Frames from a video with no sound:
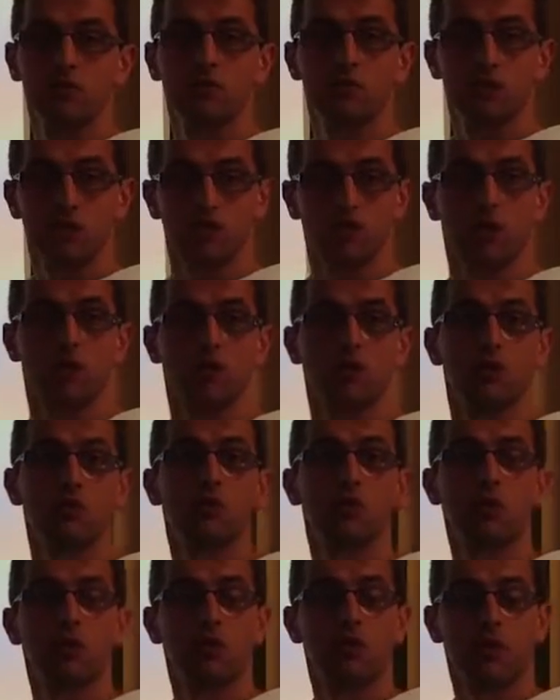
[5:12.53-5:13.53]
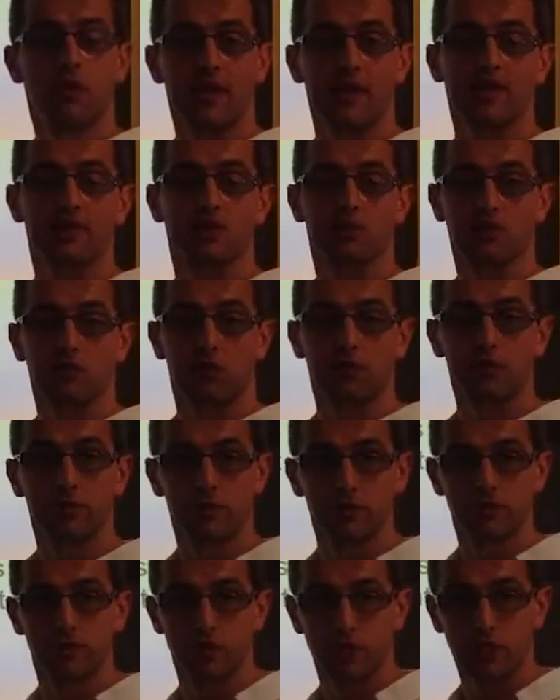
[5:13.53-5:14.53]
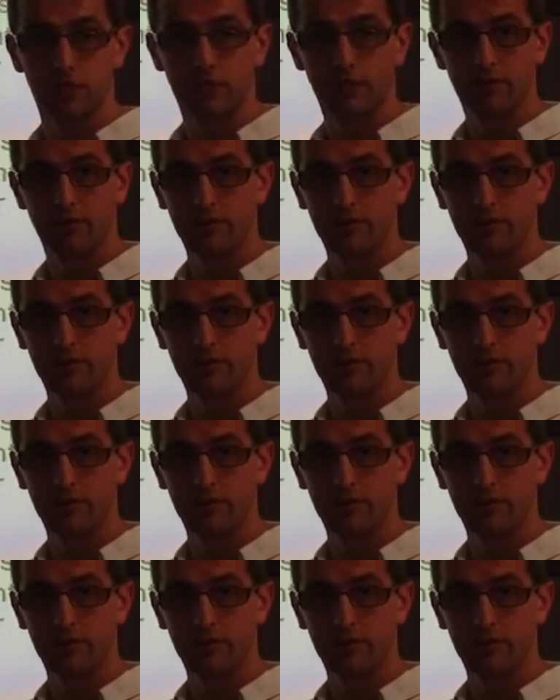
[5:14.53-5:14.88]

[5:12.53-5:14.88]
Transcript: show that dominant gene.